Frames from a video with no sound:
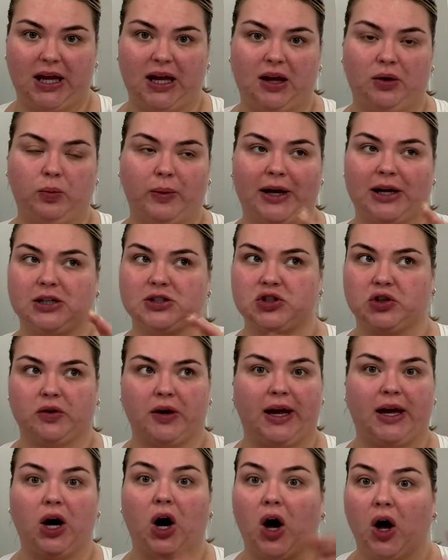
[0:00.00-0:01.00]
It wears
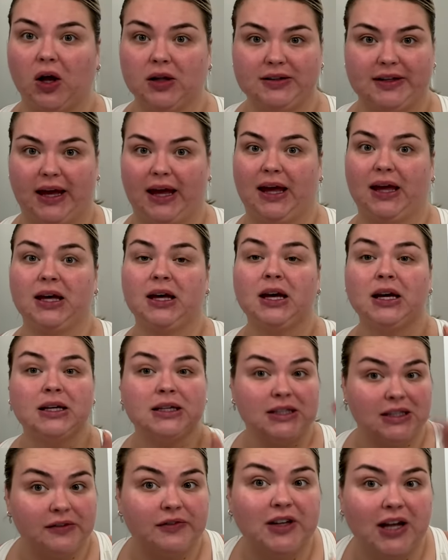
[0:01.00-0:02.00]
great all day,
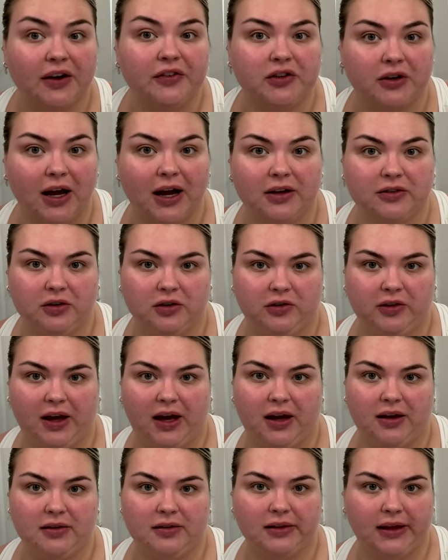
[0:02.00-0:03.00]
even after
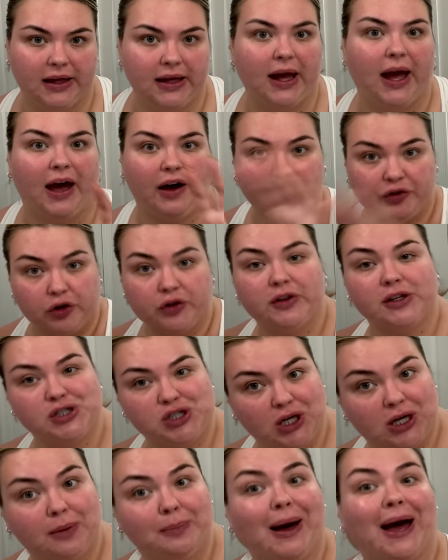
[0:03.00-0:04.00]
exercise. Like after the
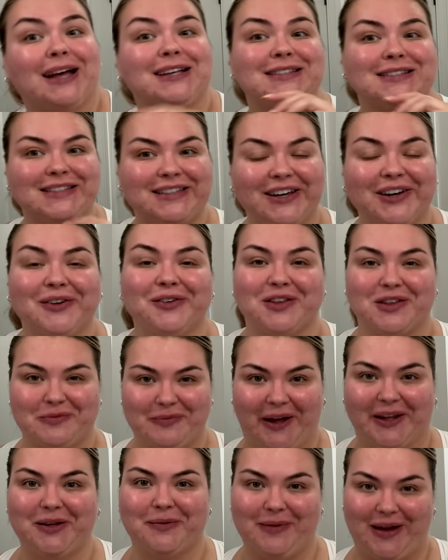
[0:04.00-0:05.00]
gym, I still
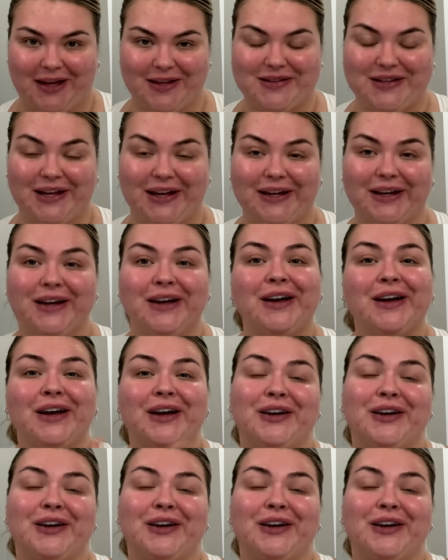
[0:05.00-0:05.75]
smell amazing.